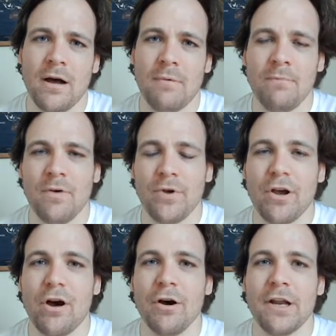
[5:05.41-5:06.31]
if we
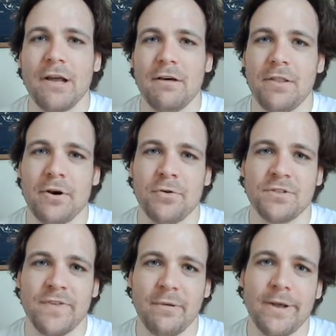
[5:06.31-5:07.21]
call it there was
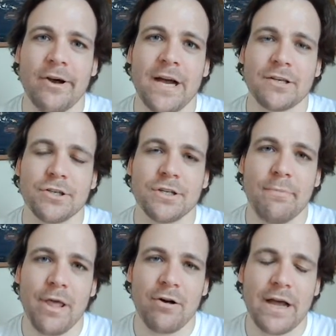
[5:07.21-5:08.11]
female actors and
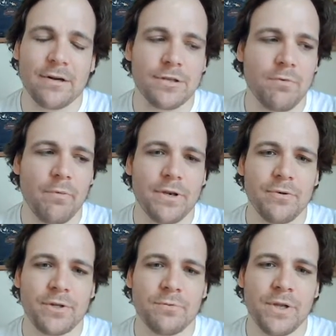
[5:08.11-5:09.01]
male actors, what we
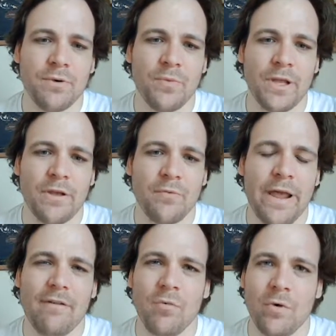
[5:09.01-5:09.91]
do is we
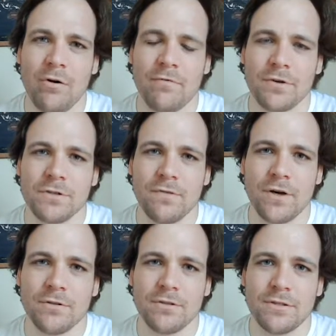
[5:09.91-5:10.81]
have a word, first of
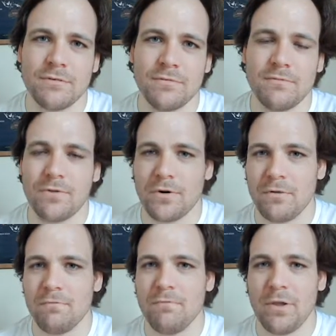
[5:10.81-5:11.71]
all,
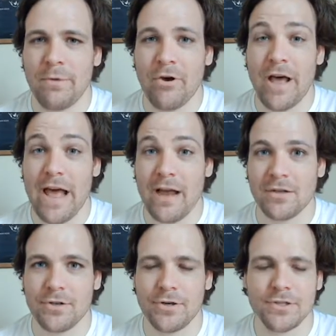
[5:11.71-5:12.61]
for female
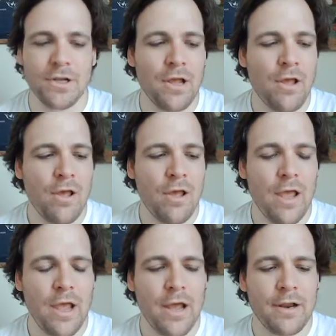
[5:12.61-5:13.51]
actors,
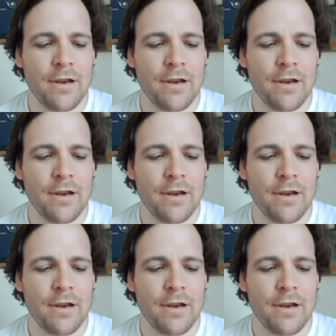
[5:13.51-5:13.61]
and